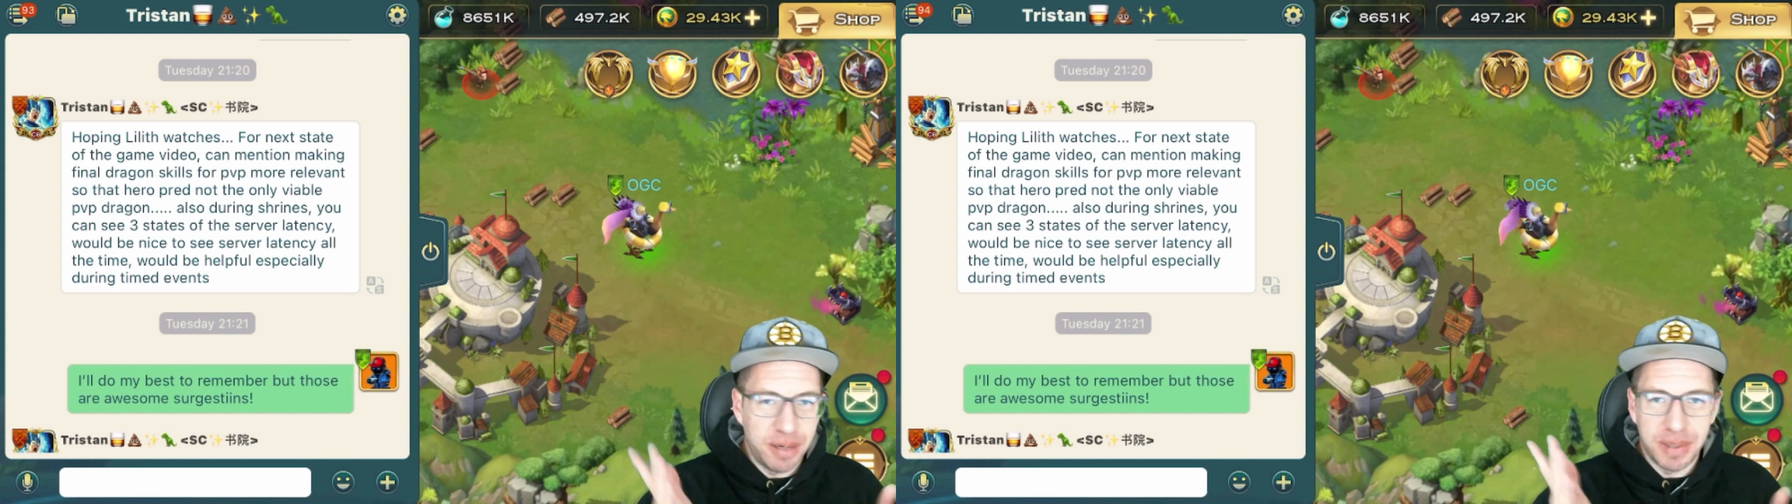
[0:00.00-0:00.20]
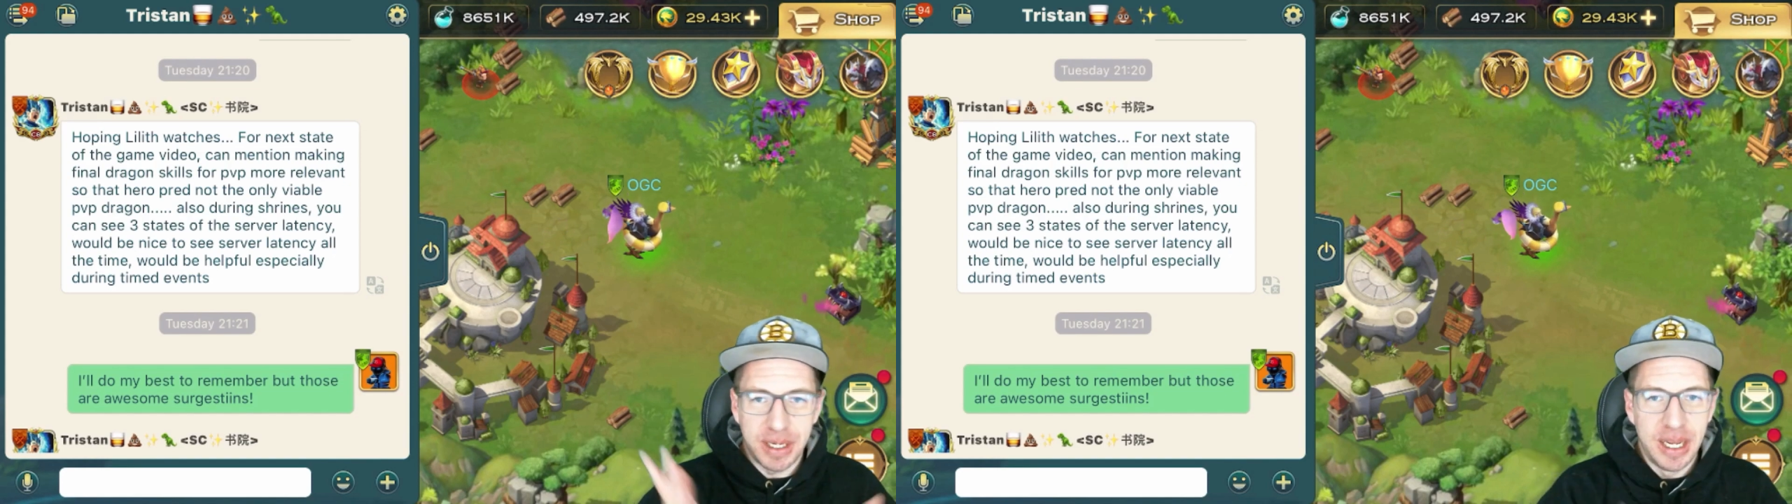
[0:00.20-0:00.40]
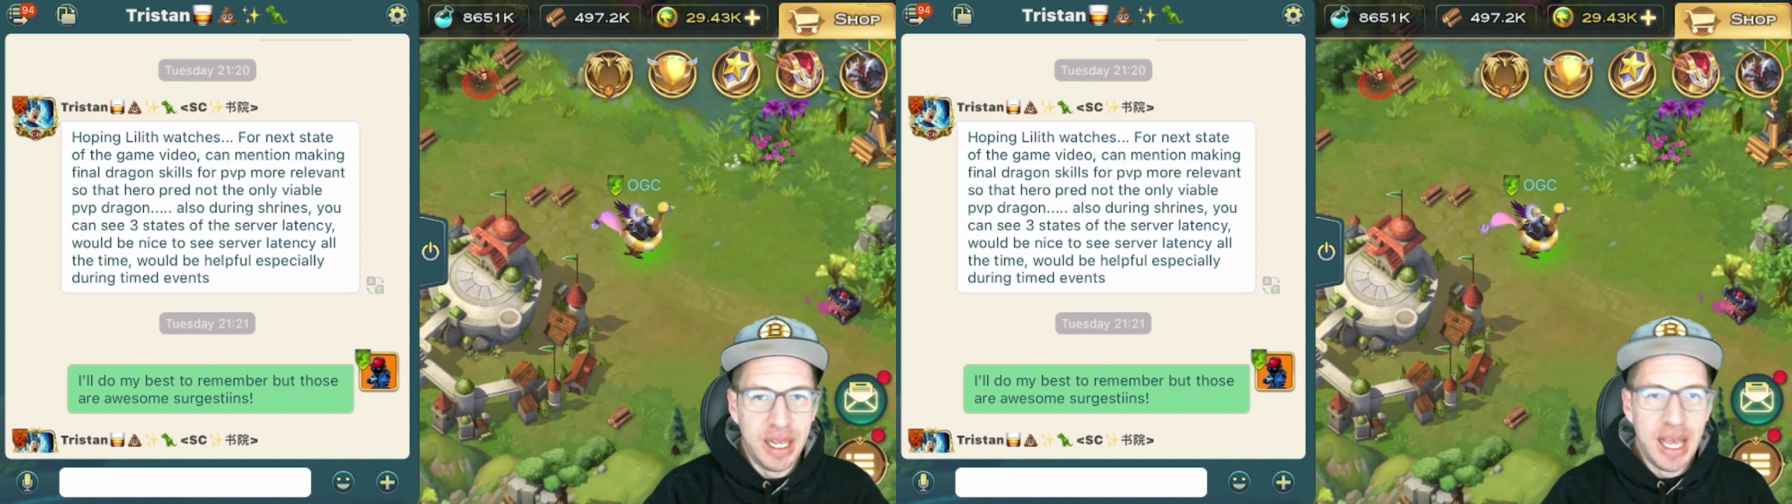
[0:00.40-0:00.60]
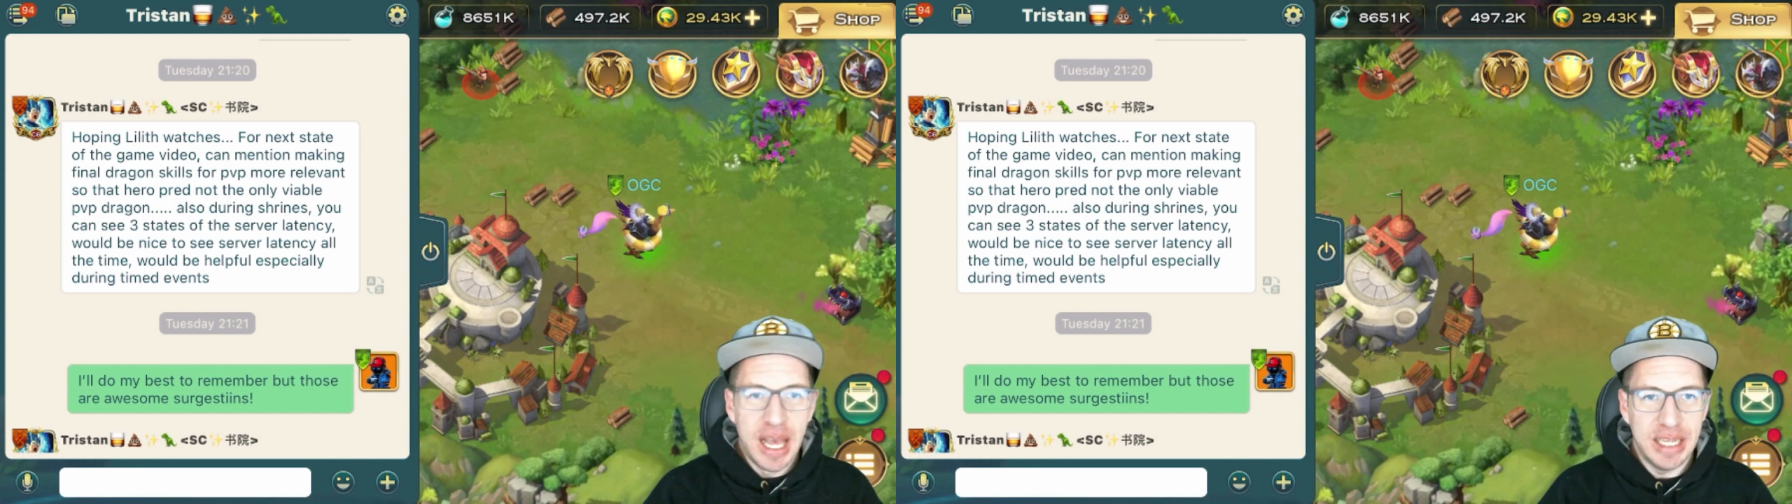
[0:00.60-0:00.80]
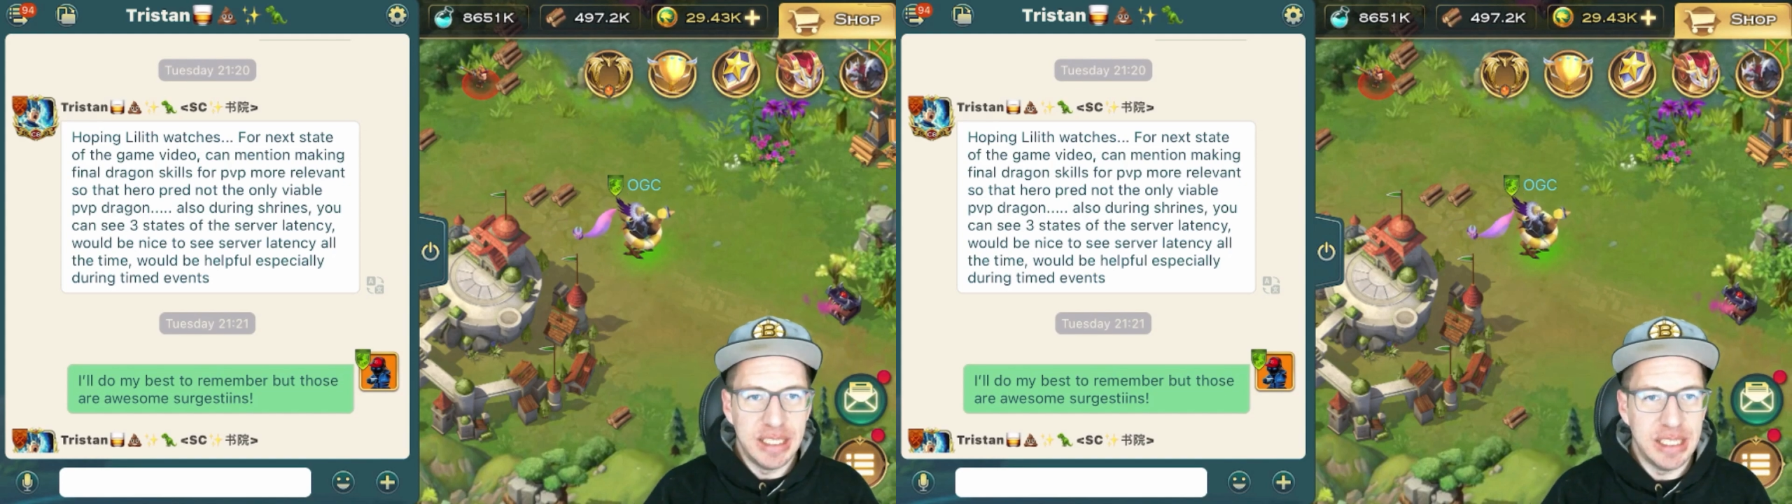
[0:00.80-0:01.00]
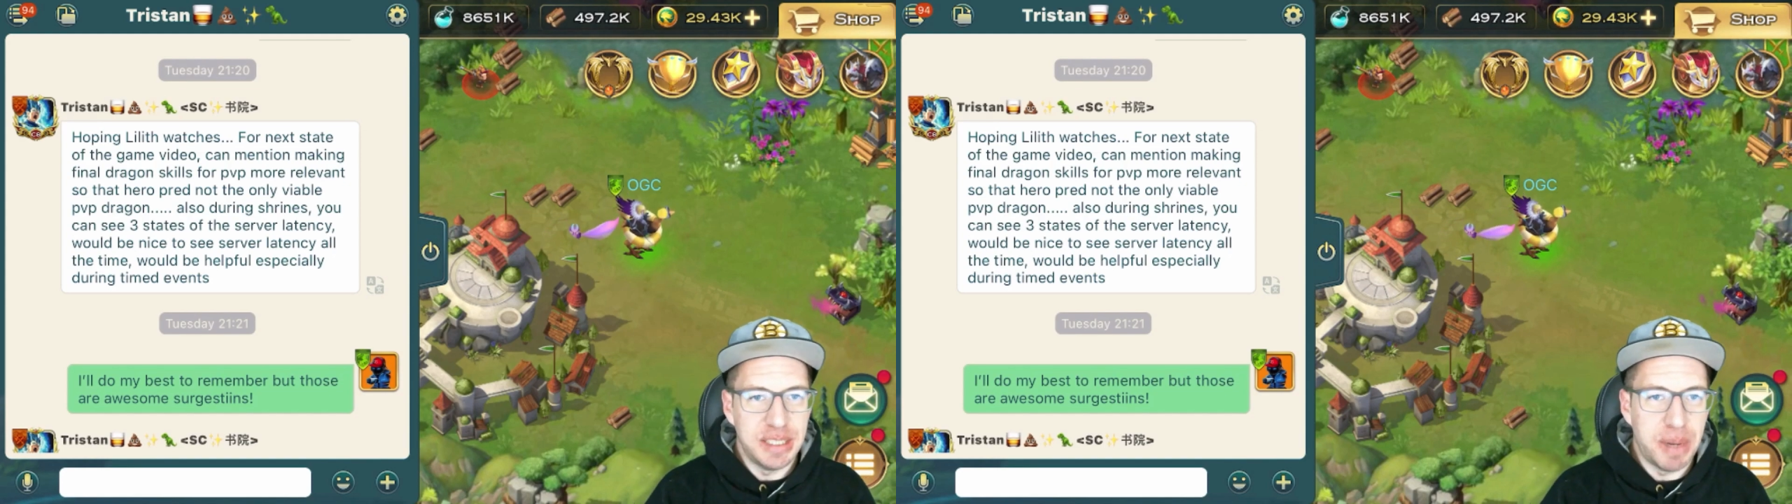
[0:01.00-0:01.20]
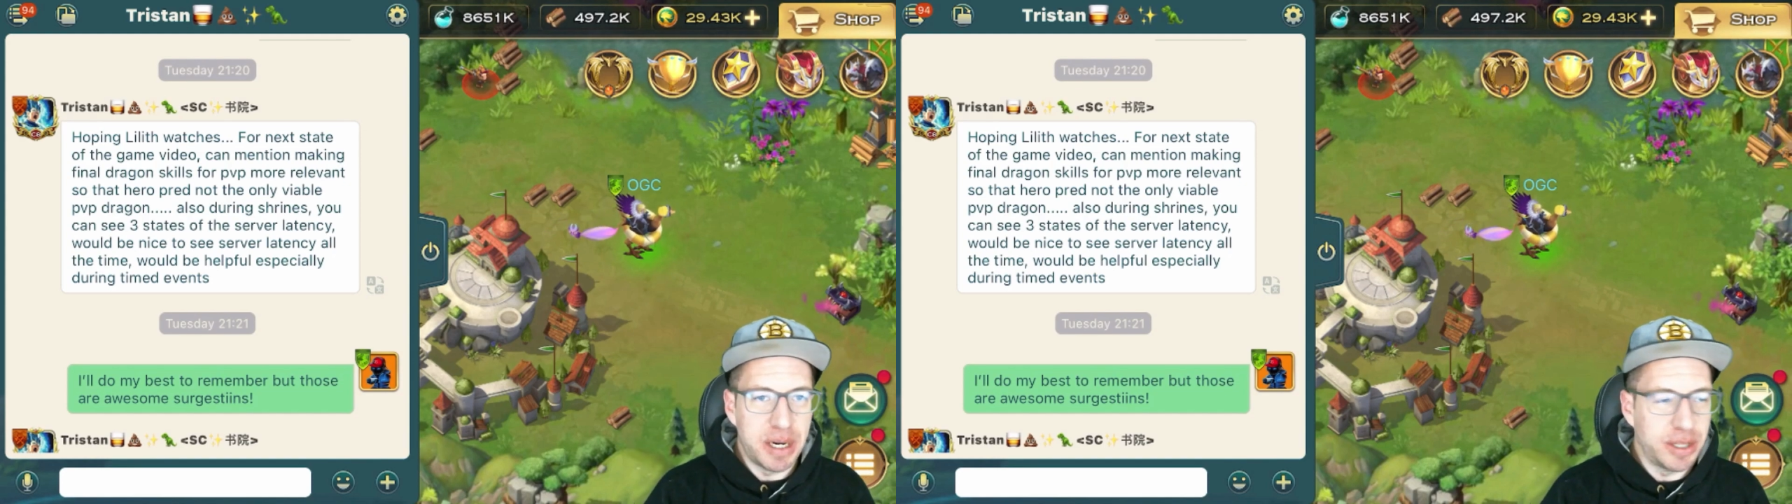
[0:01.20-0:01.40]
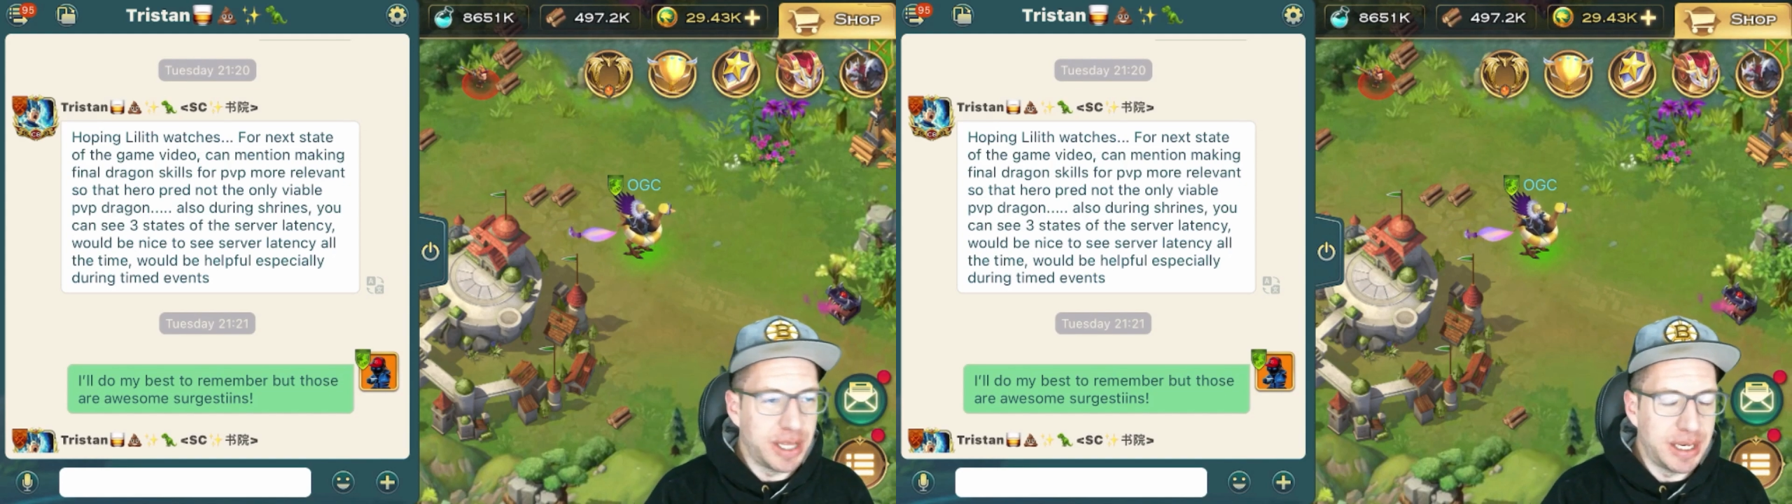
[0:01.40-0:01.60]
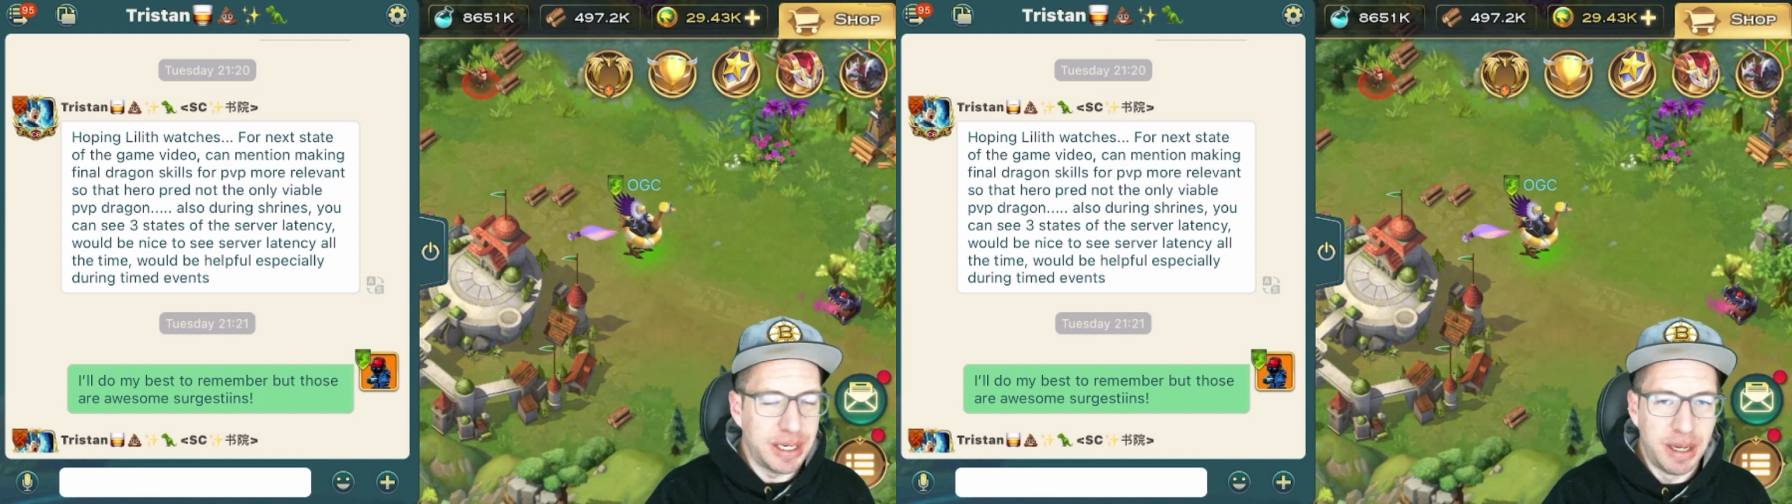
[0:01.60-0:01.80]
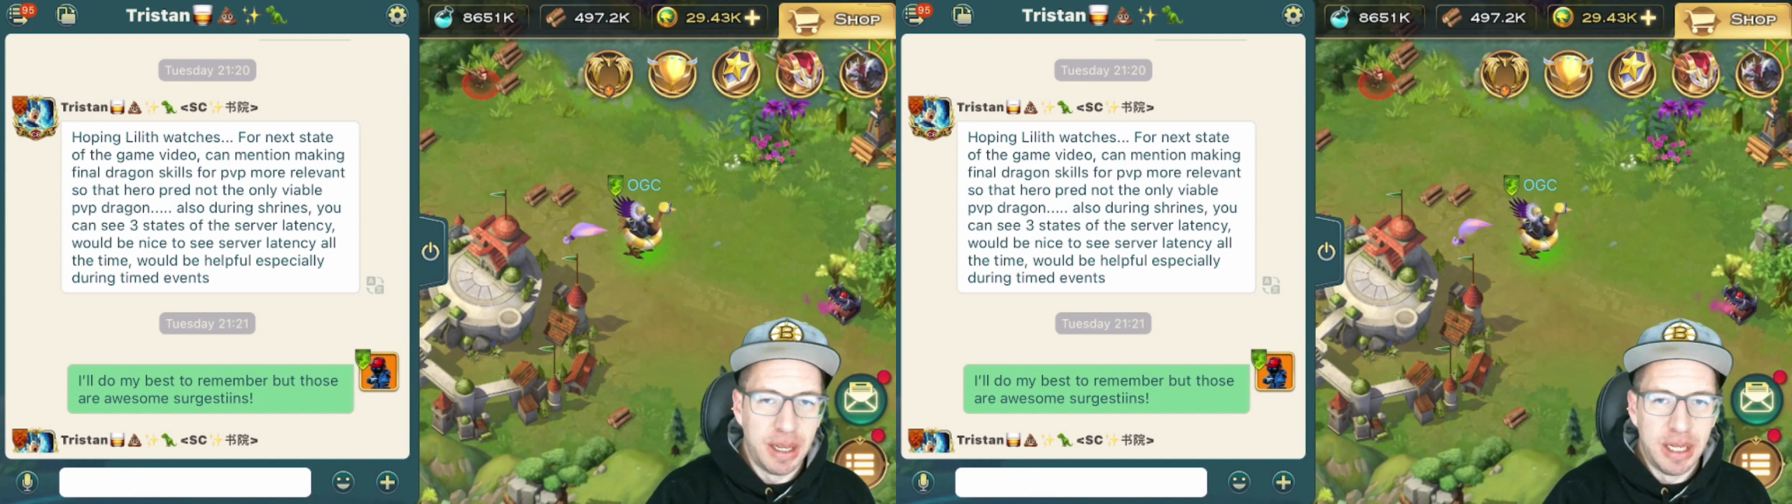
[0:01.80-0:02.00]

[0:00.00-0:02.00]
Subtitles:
but it's better than